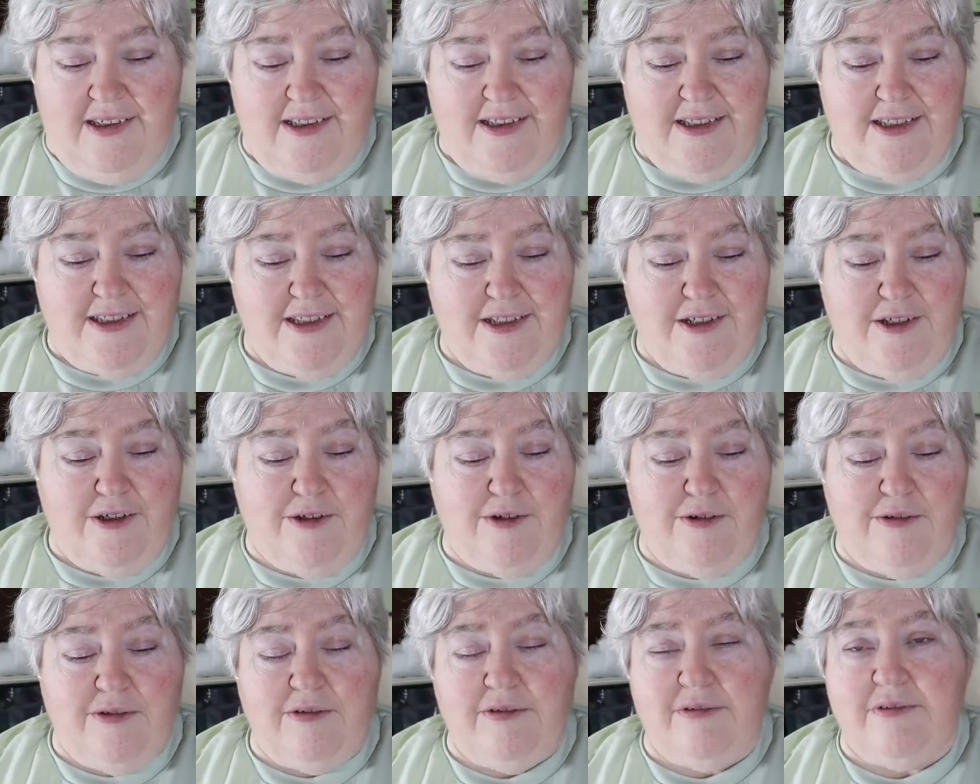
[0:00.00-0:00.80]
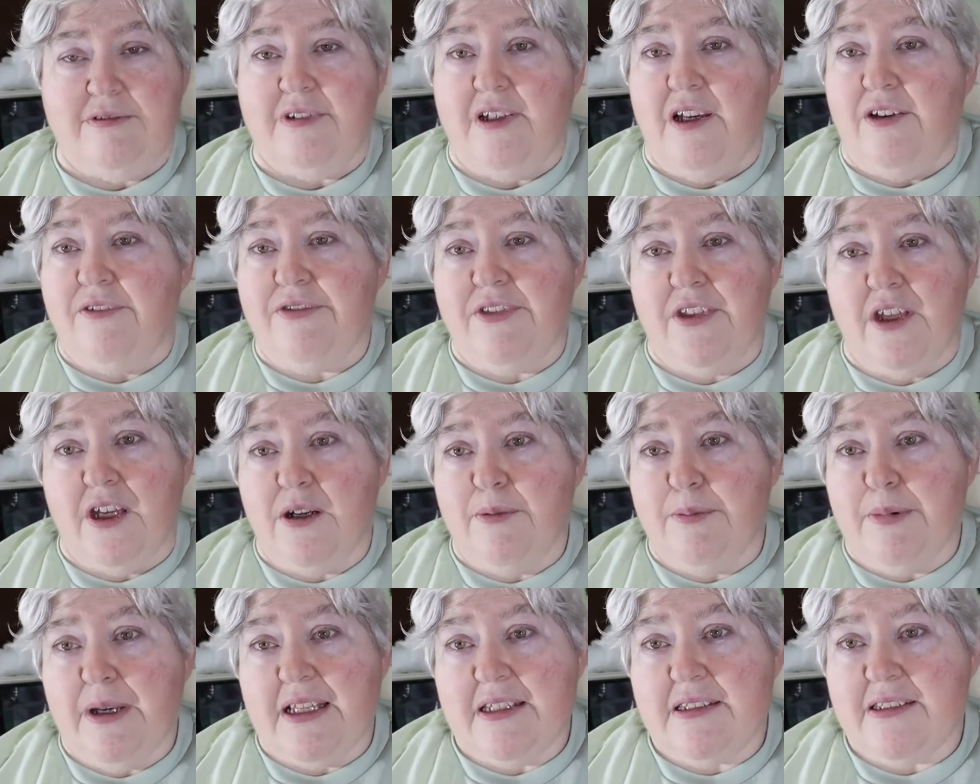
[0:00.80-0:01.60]
So, I've thought
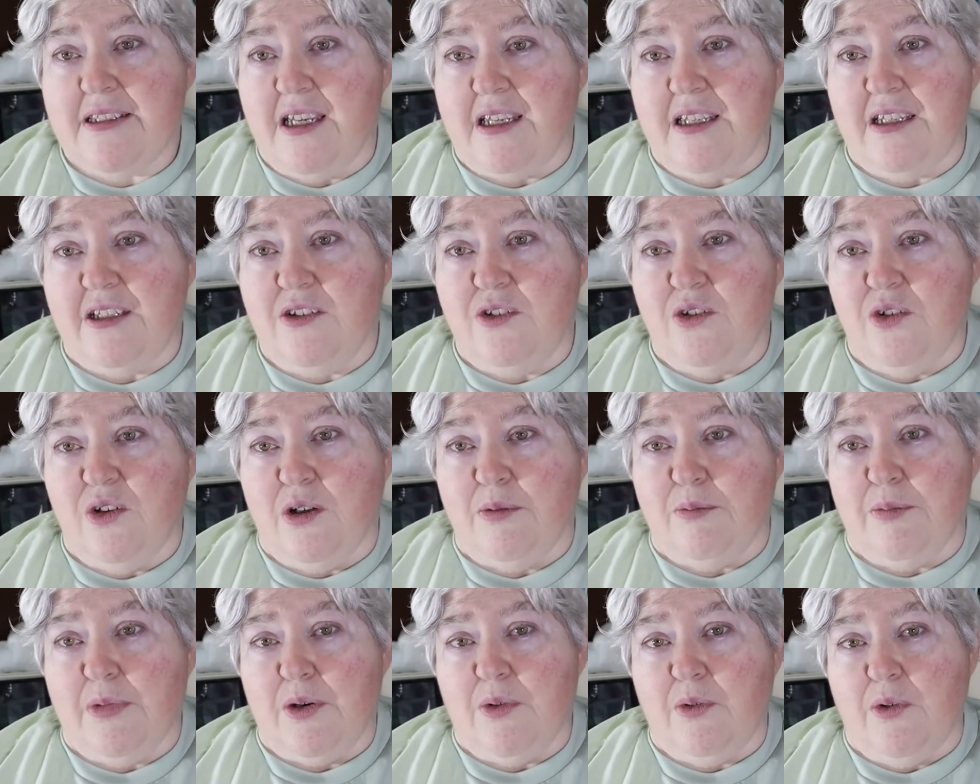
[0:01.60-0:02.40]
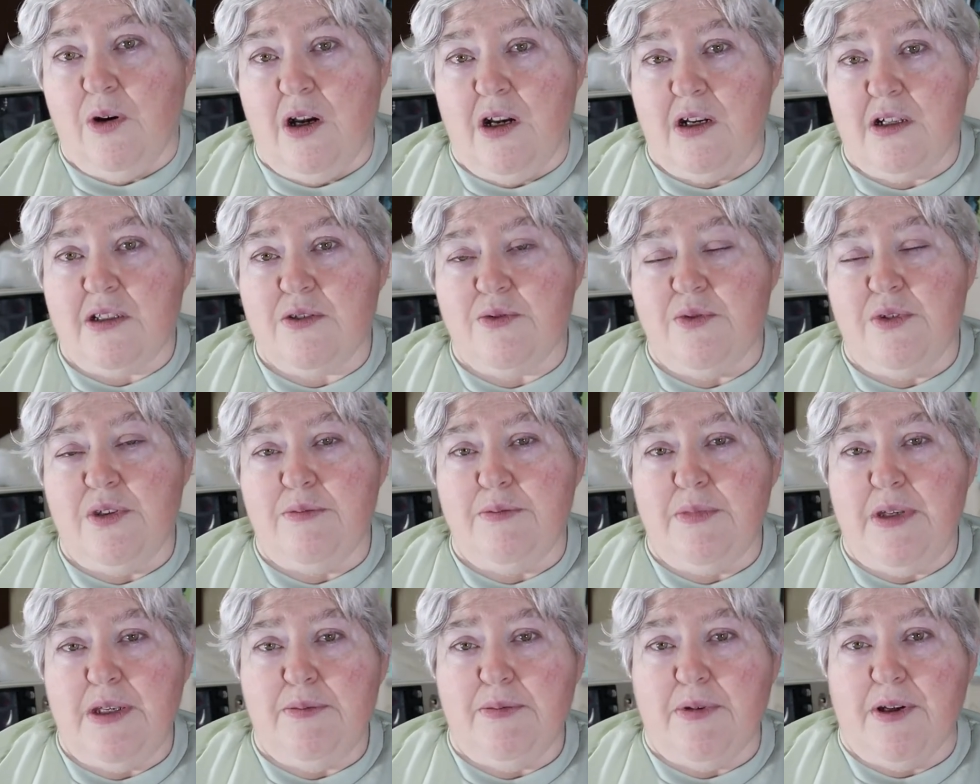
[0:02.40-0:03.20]
about taking you on my walks with
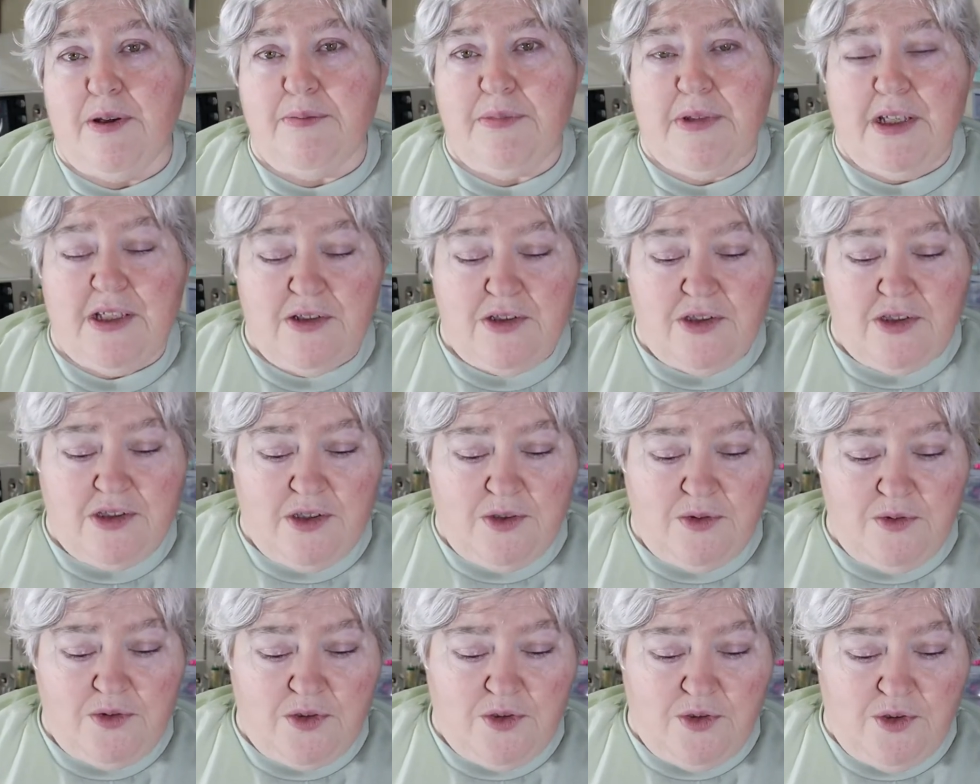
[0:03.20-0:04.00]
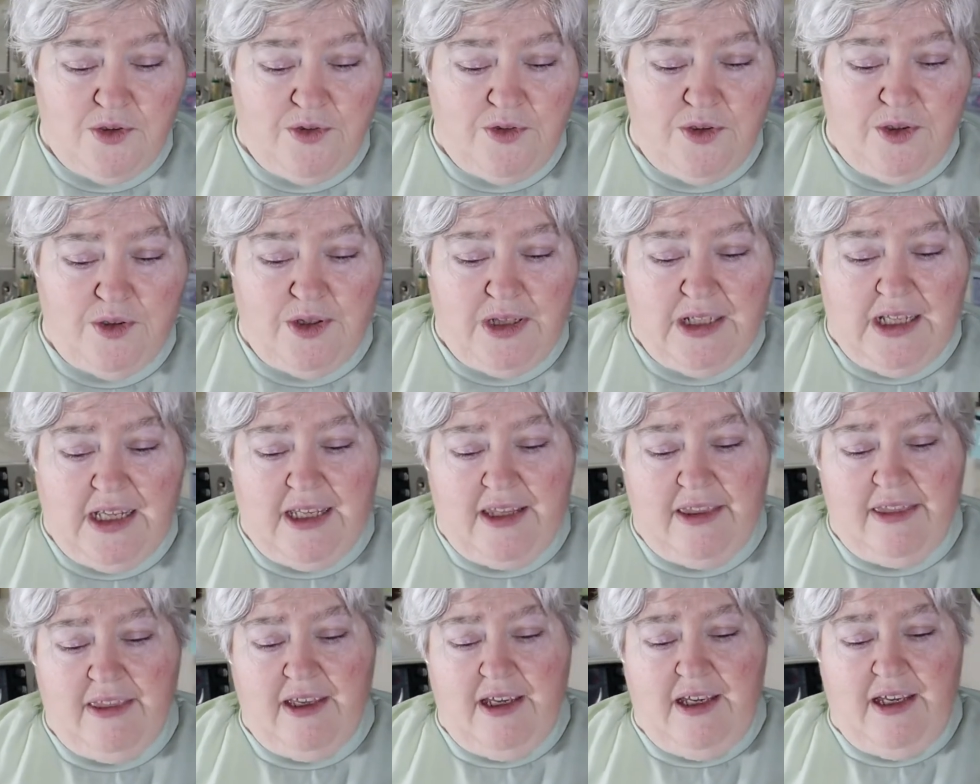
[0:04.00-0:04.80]
me, but I'm not so sure you'd
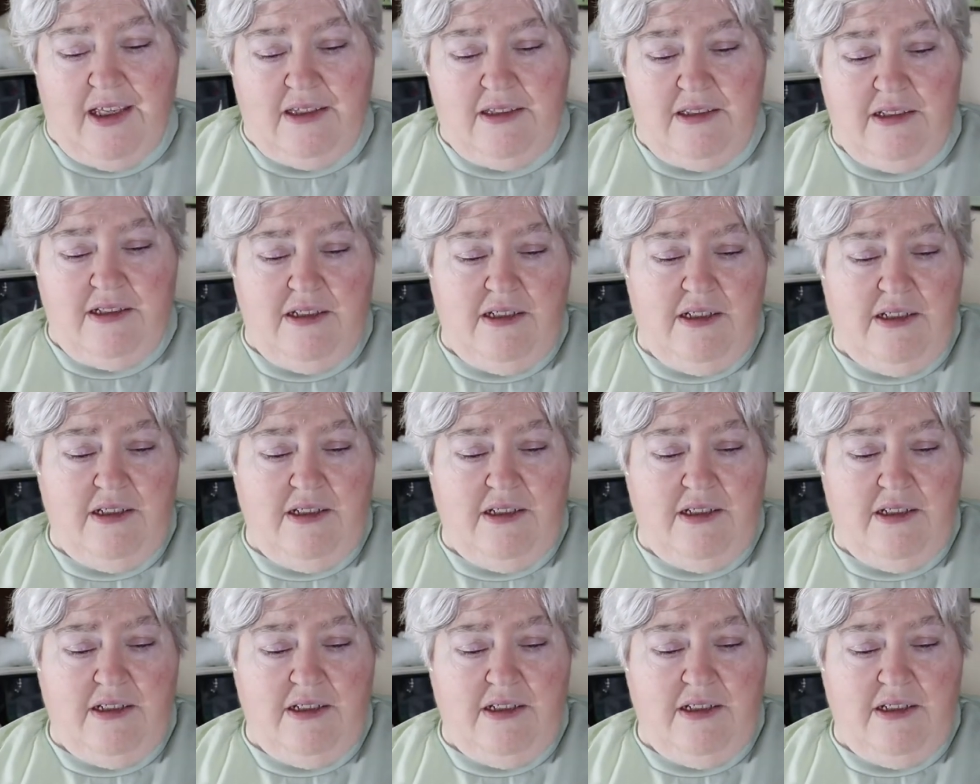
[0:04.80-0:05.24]
like that.